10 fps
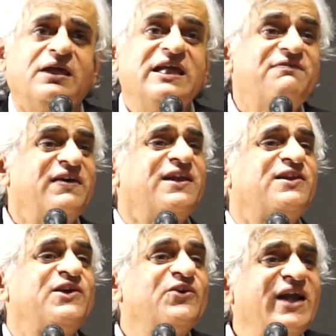Even
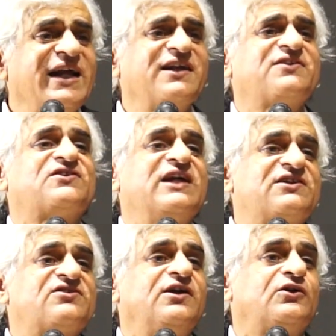in the United
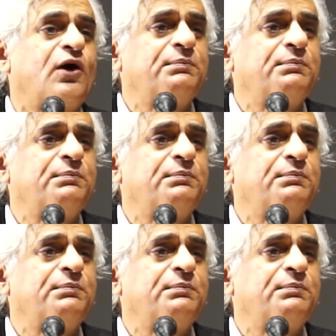States, the